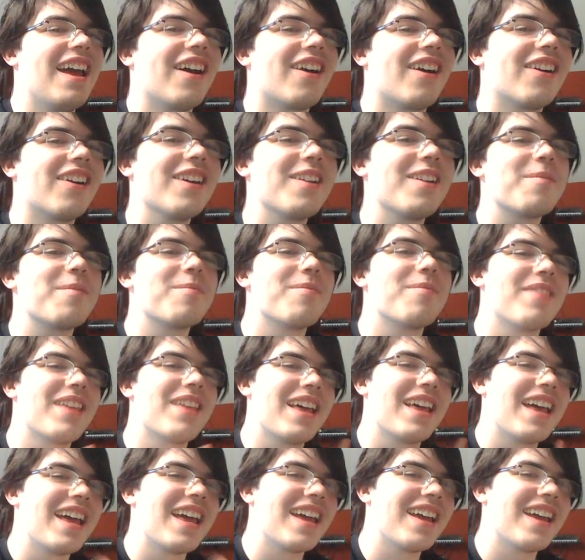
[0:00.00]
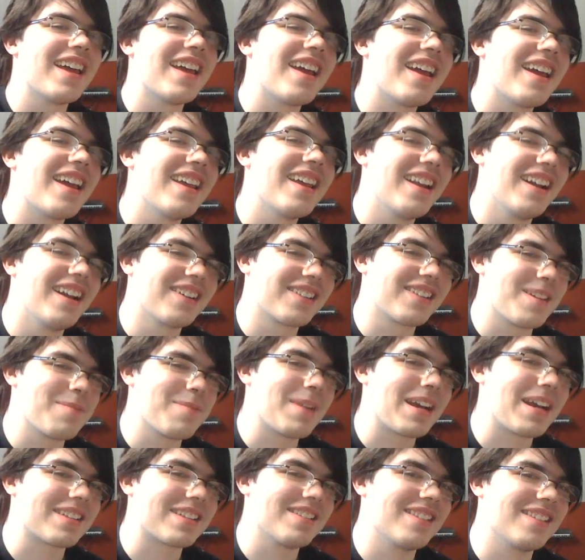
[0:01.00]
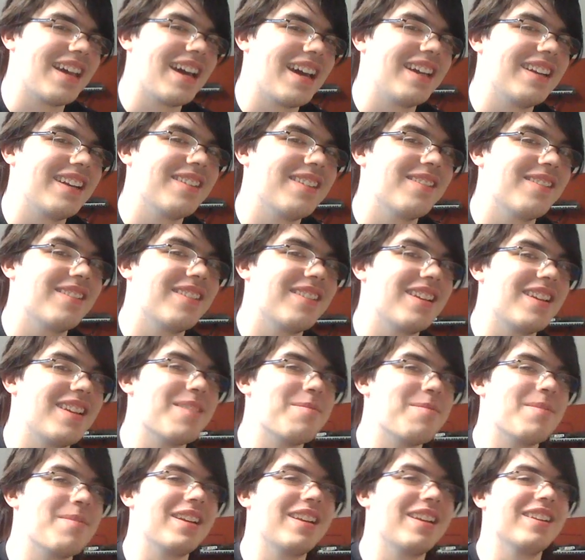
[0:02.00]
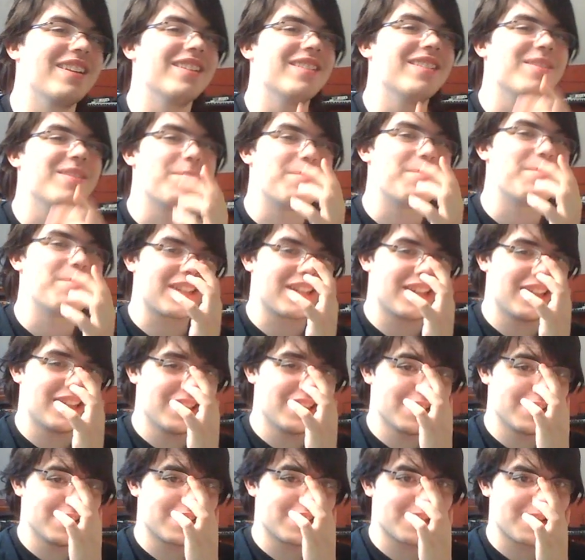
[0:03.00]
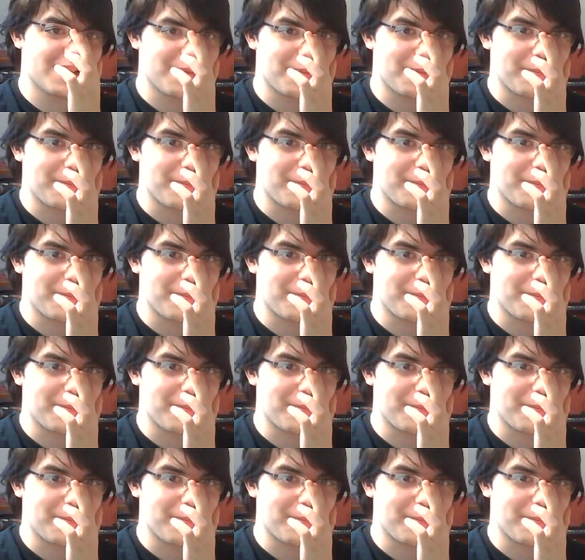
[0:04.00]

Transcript: All right, and I'll get back to that in a minute because